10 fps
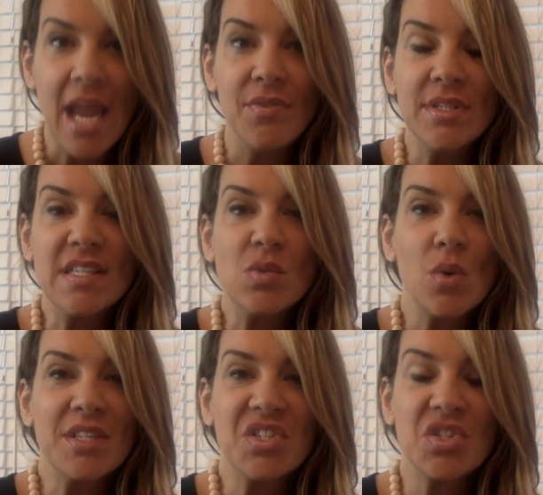And this is
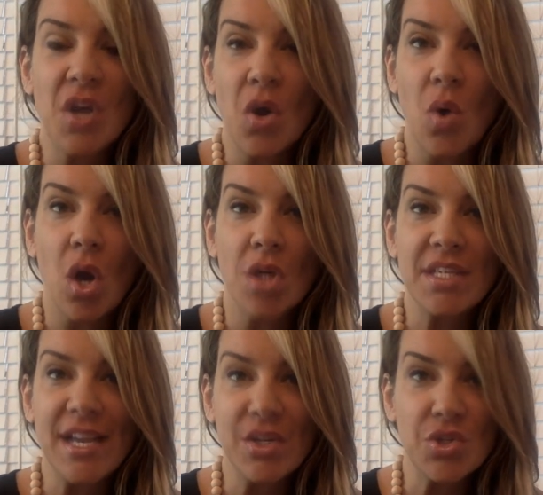what's so hard
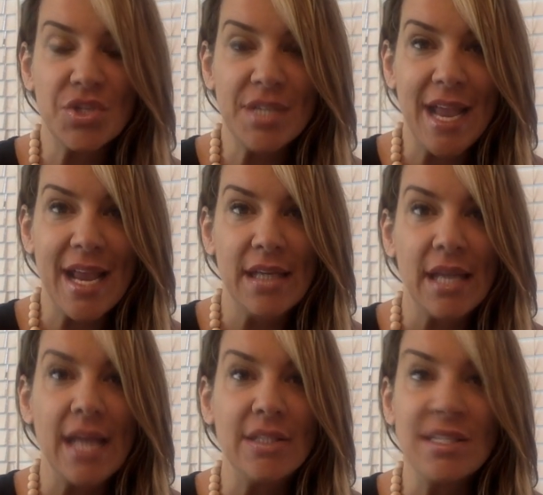to understand
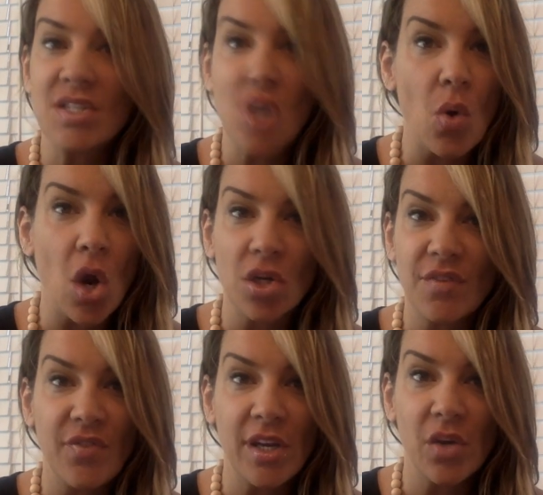and so hard
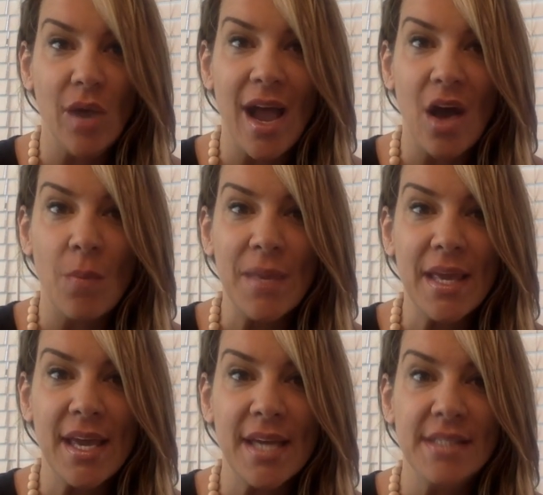to figure out
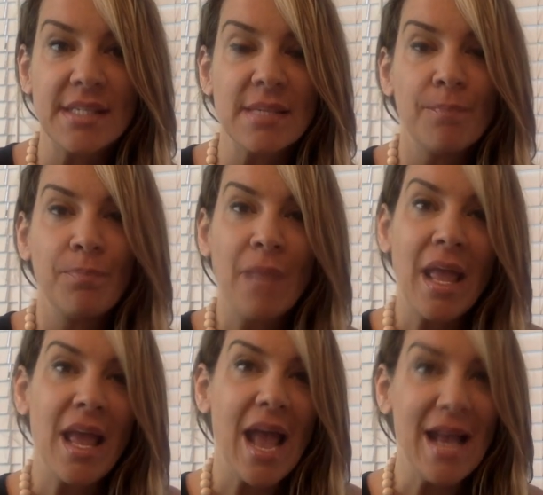because
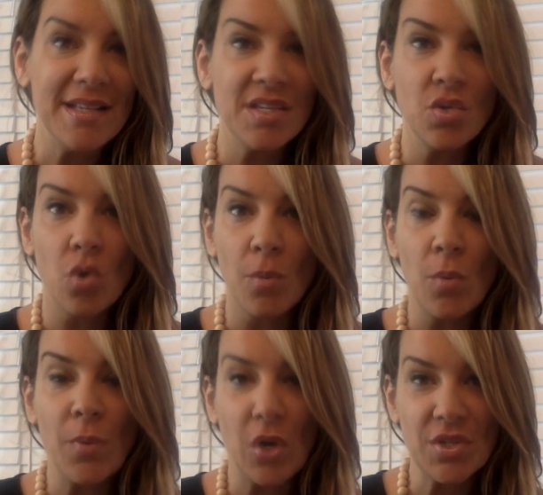as a normal
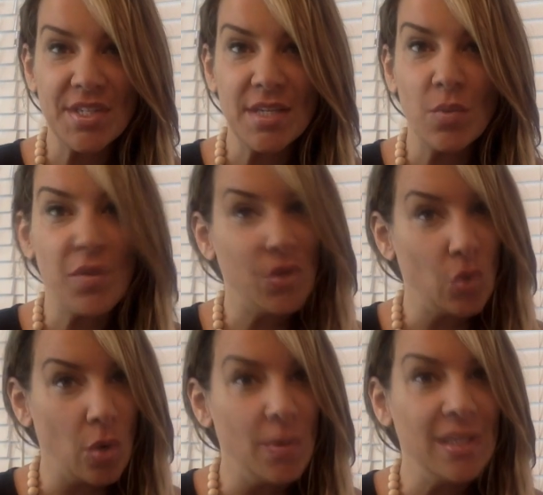person with a
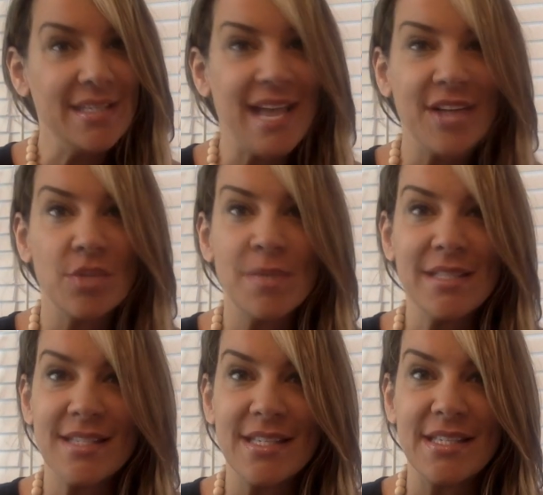normal
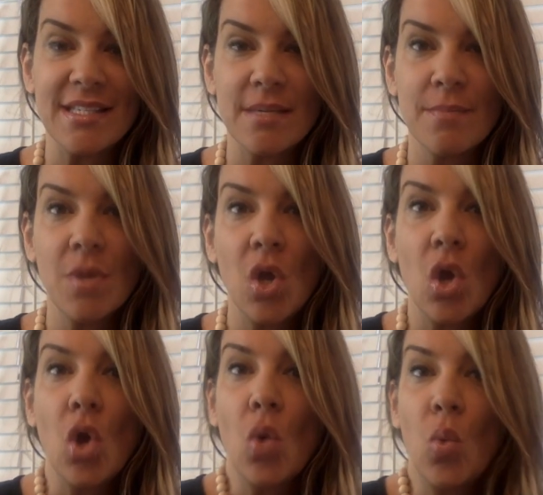attachment system,
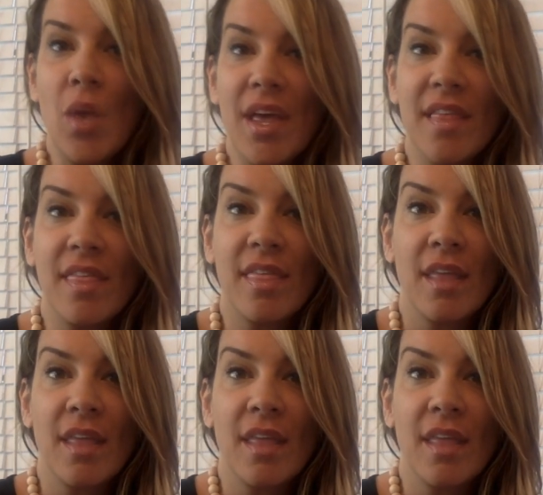with